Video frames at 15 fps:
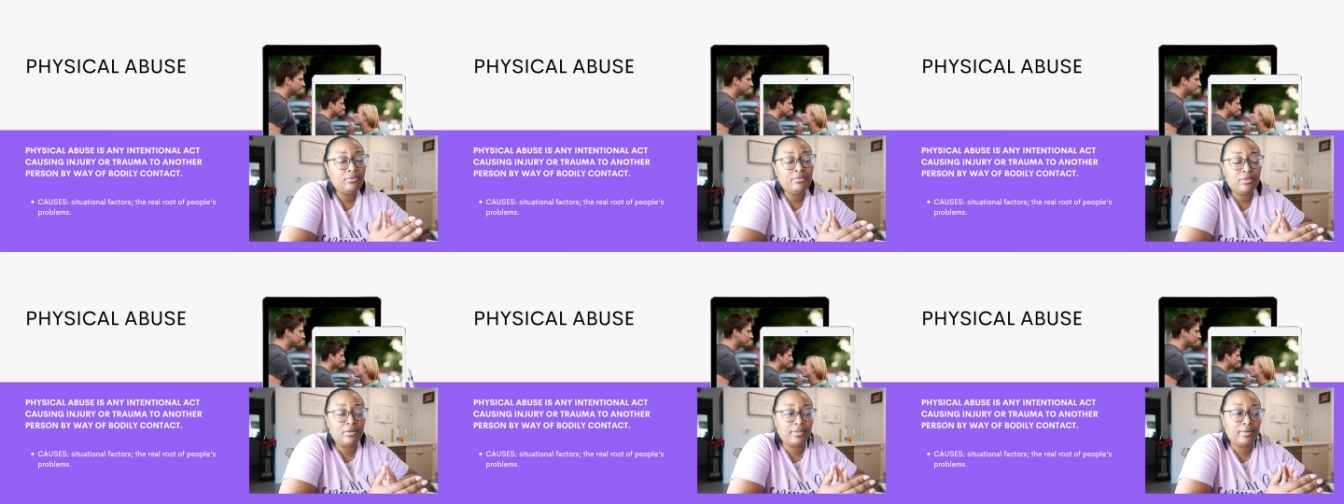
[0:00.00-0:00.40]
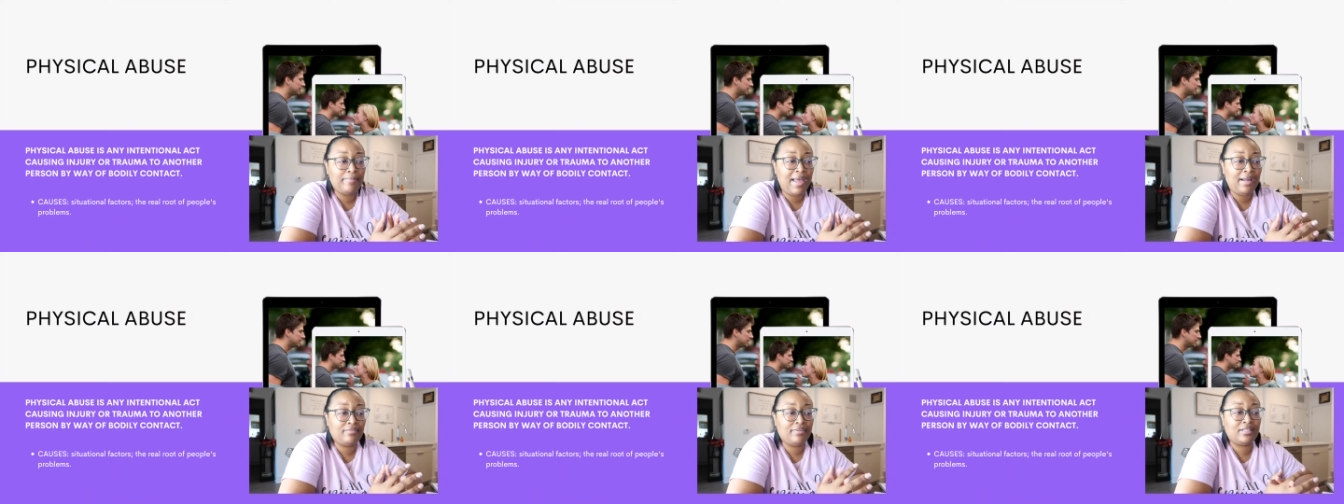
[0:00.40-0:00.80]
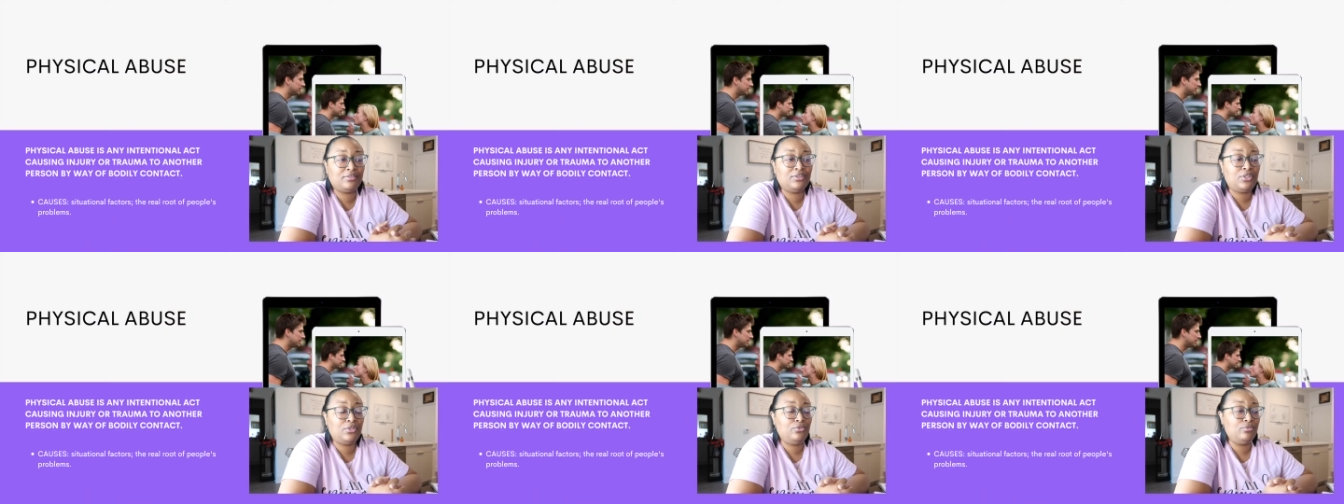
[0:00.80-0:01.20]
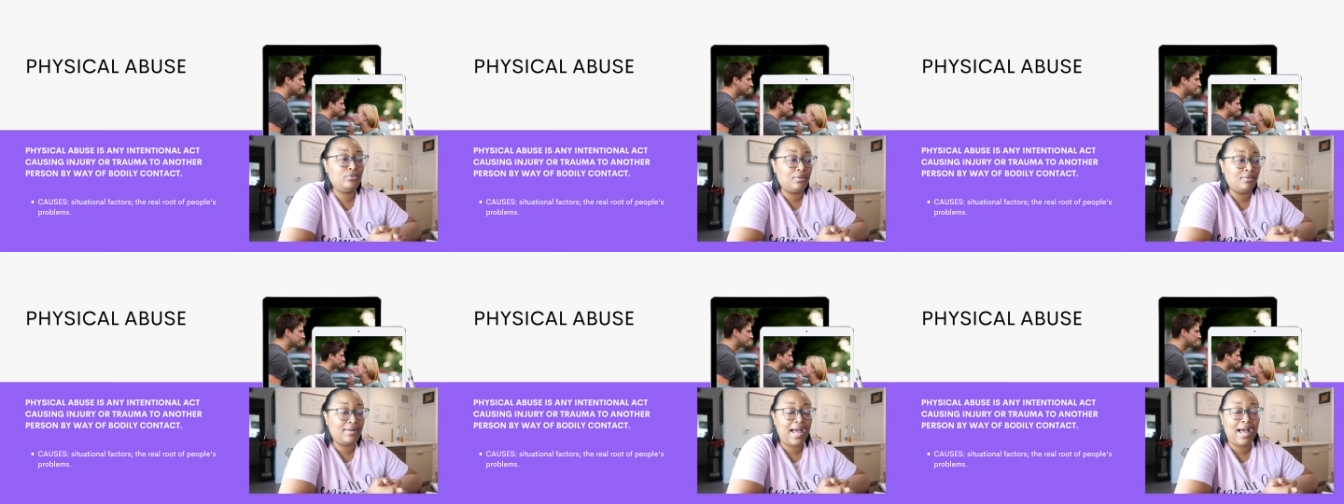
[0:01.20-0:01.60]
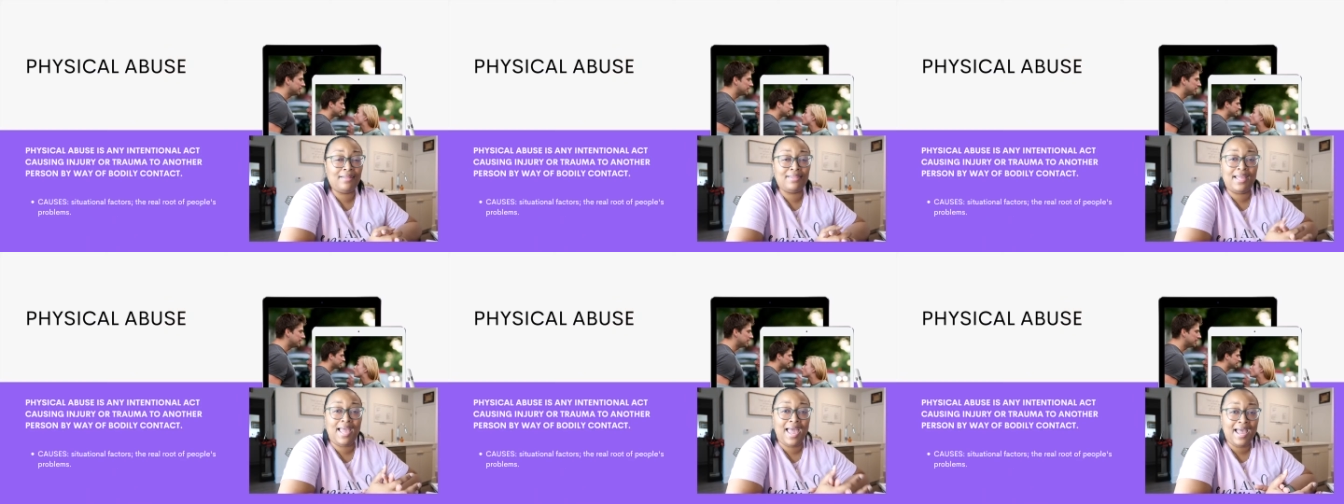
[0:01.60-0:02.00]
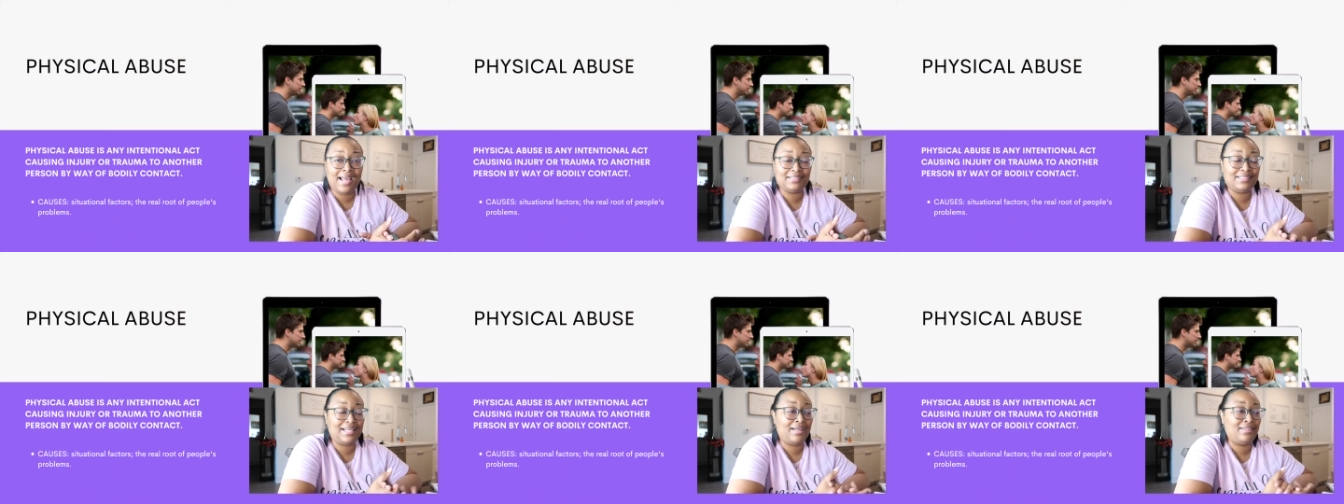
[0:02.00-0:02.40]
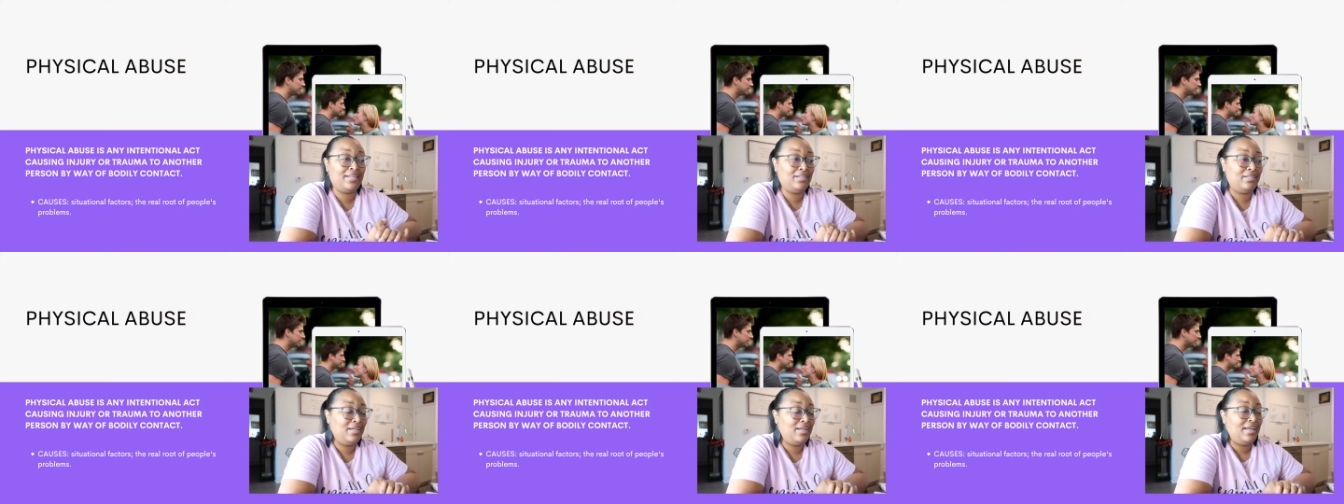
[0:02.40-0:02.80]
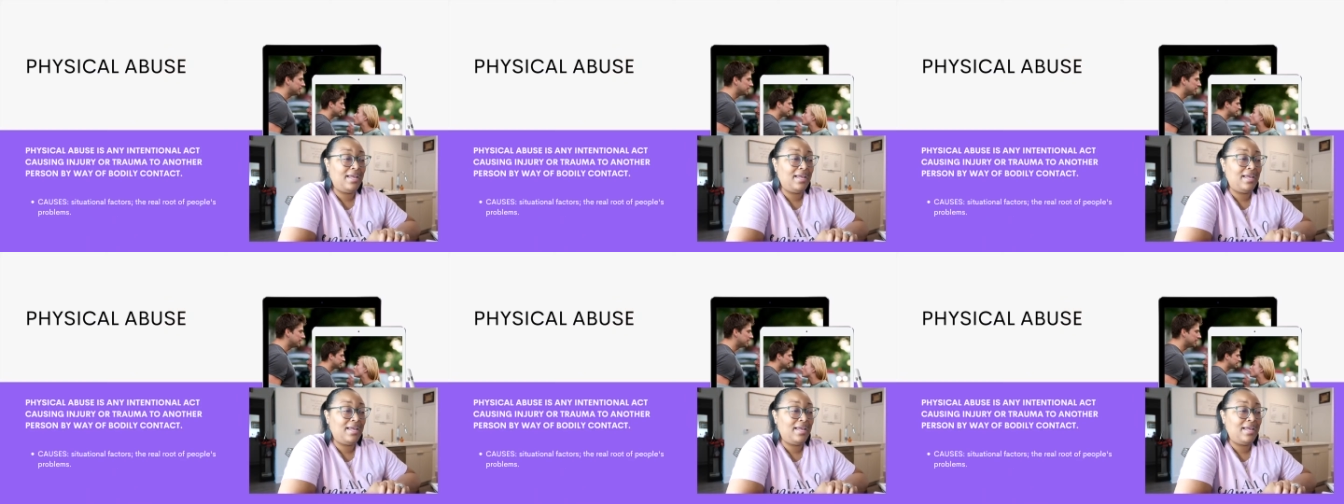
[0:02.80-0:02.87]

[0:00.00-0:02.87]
you know their background so you know how they act how they